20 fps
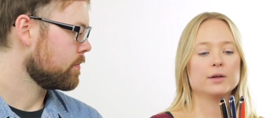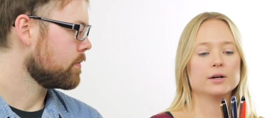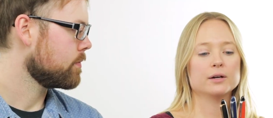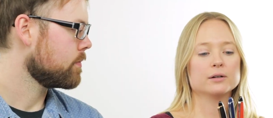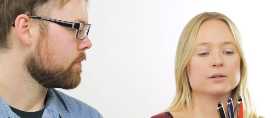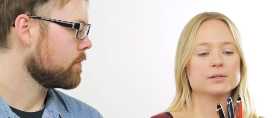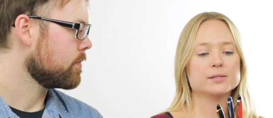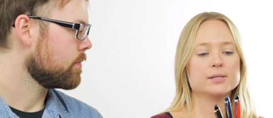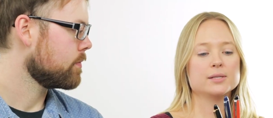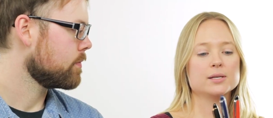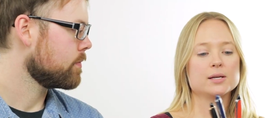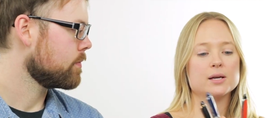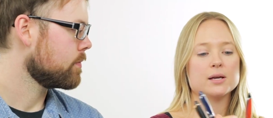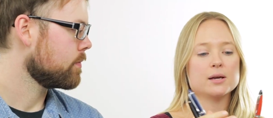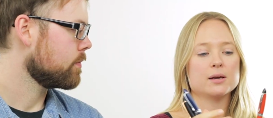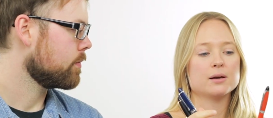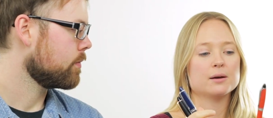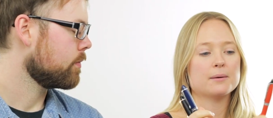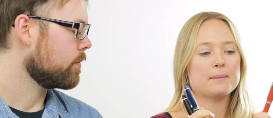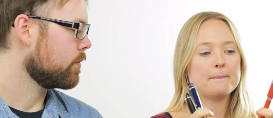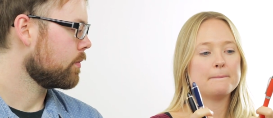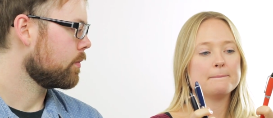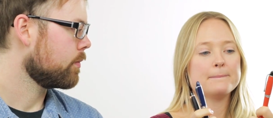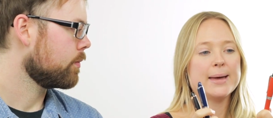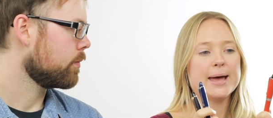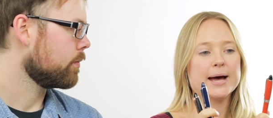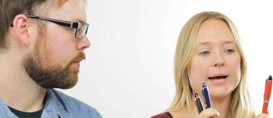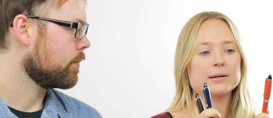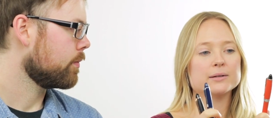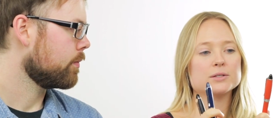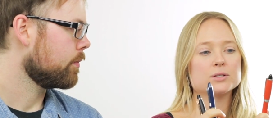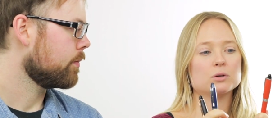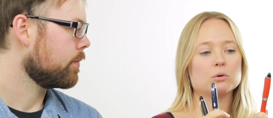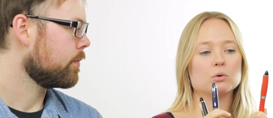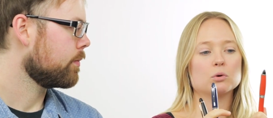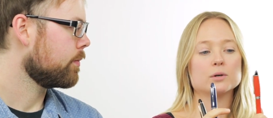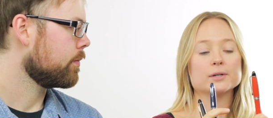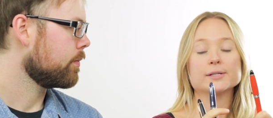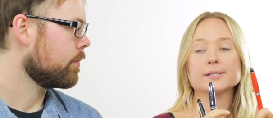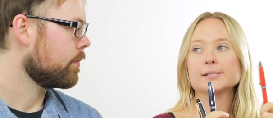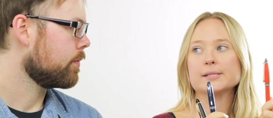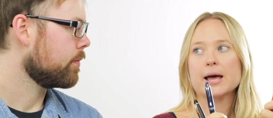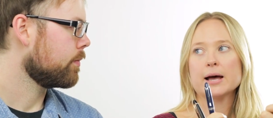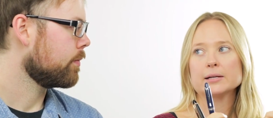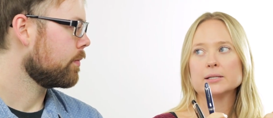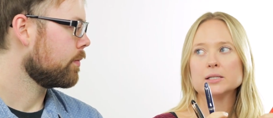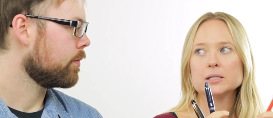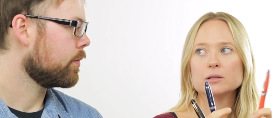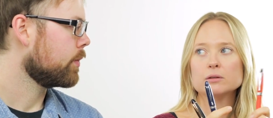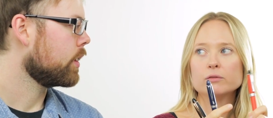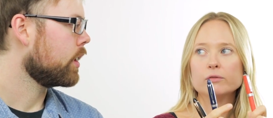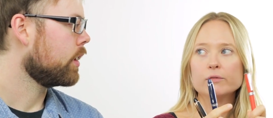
Speaker 1: there's the matte or satin